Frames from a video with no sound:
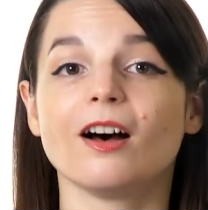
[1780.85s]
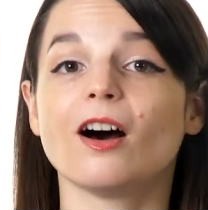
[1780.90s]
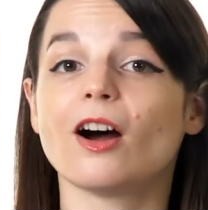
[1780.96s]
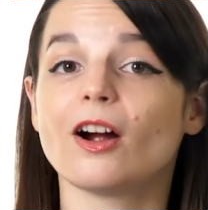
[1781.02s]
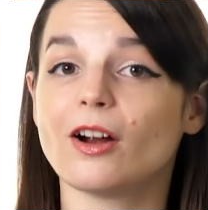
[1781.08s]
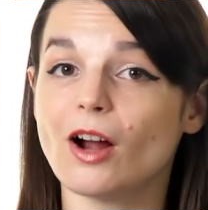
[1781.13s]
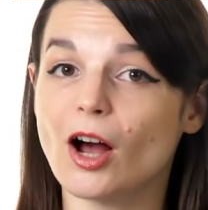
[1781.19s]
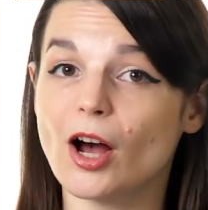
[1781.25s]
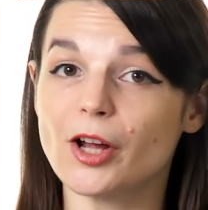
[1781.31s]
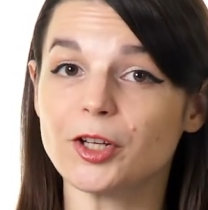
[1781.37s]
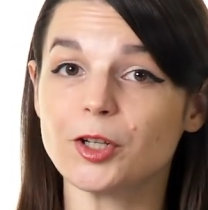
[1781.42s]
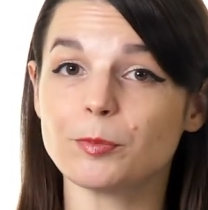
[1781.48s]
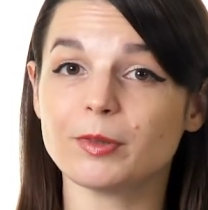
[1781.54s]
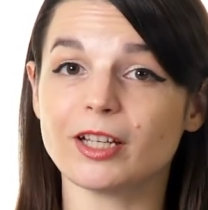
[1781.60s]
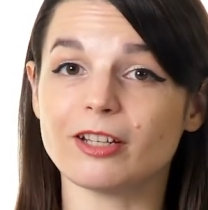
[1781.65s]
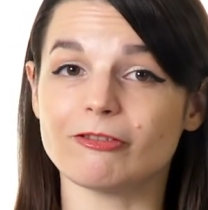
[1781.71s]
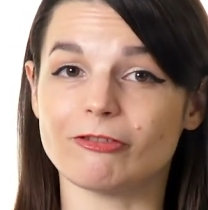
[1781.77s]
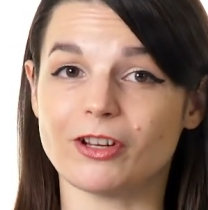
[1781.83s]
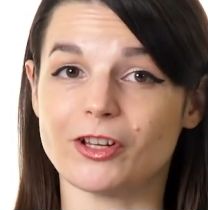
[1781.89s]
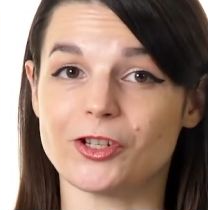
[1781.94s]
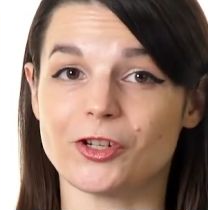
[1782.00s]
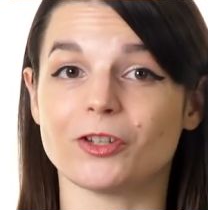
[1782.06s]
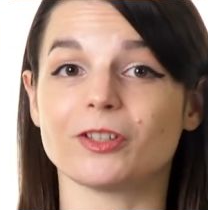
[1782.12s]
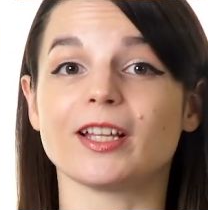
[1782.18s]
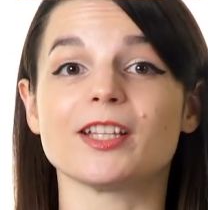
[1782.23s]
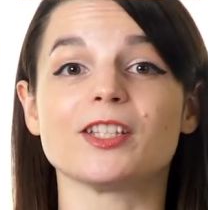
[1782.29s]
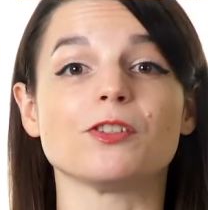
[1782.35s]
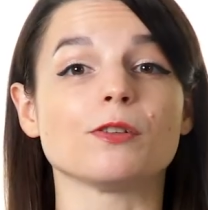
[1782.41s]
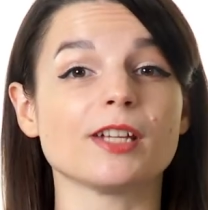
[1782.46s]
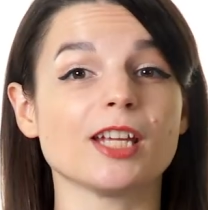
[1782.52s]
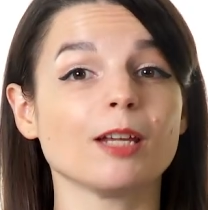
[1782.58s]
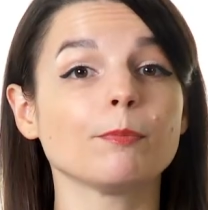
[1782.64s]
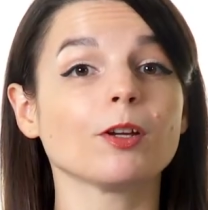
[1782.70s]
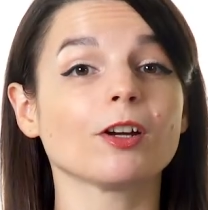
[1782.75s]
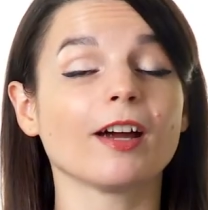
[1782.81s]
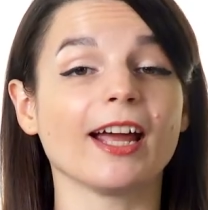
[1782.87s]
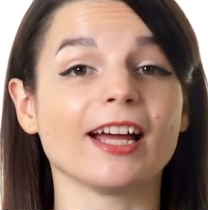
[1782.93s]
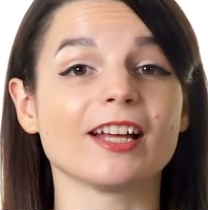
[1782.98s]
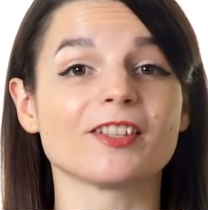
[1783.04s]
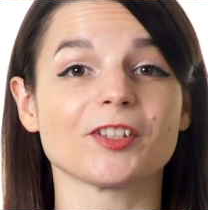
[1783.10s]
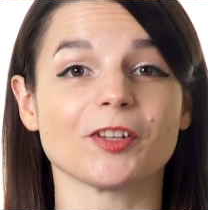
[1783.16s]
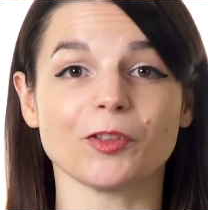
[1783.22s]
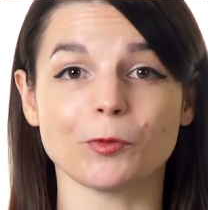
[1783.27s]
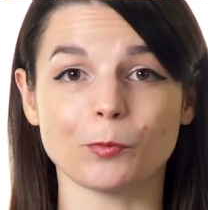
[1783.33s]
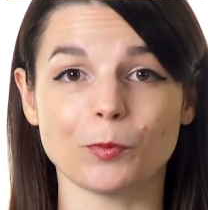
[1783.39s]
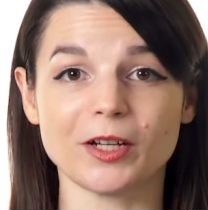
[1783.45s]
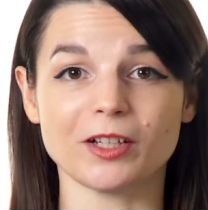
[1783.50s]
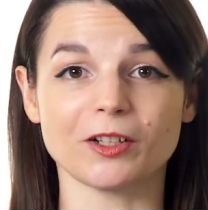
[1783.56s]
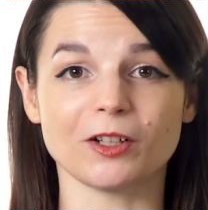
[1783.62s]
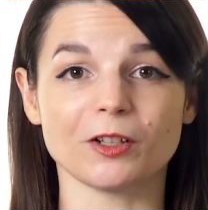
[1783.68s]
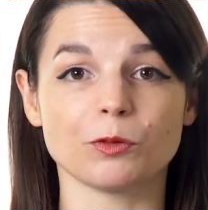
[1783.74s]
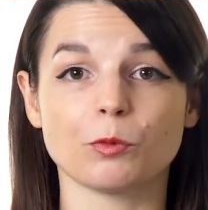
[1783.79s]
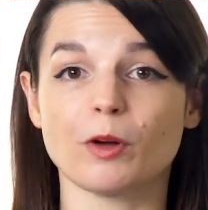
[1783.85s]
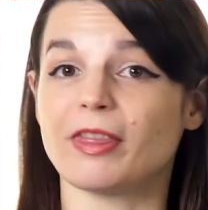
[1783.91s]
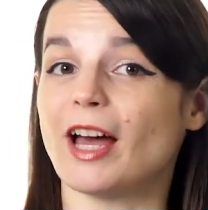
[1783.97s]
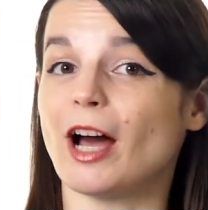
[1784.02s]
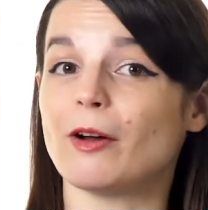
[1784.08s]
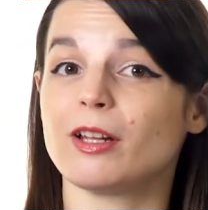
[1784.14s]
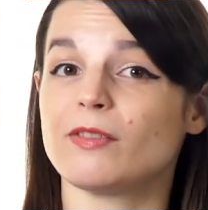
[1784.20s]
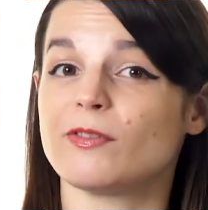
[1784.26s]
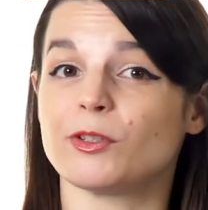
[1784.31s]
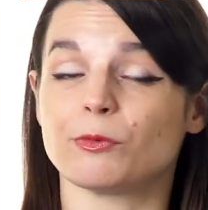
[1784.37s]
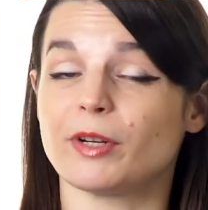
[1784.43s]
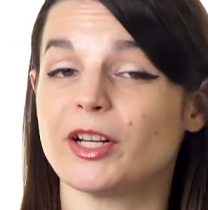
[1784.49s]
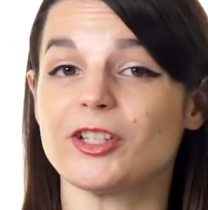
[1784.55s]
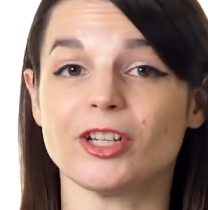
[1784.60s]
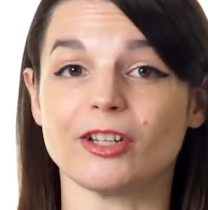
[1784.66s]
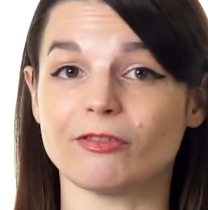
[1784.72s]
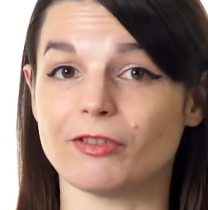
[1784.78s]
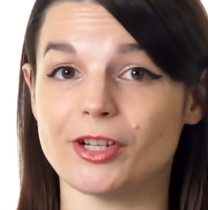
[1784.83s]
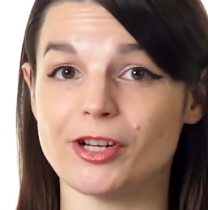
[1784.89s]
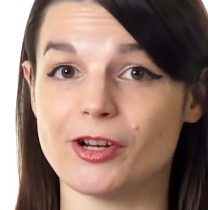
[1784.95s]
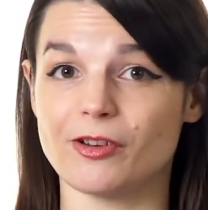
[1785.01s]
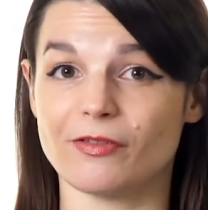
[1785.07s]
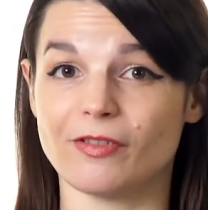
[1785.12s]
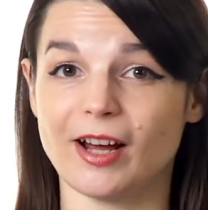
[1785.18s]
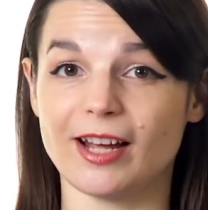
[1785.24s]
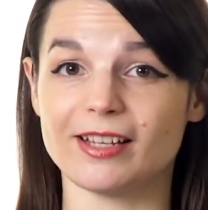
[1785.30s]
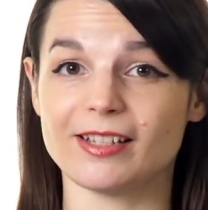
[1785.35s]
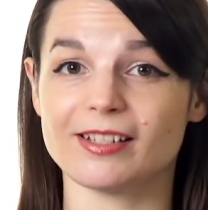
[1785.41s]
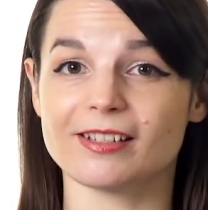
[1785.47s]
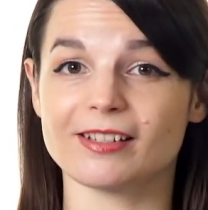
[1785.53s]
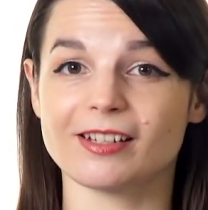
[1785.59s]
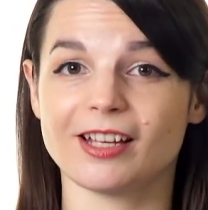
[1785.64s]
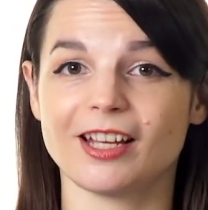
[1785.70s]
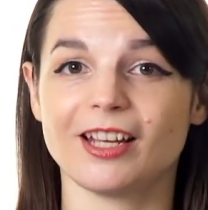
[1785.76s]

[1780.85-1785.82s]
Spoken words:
Our Autoplay feature lets you keep your hands on the wheel without even reaching for your device.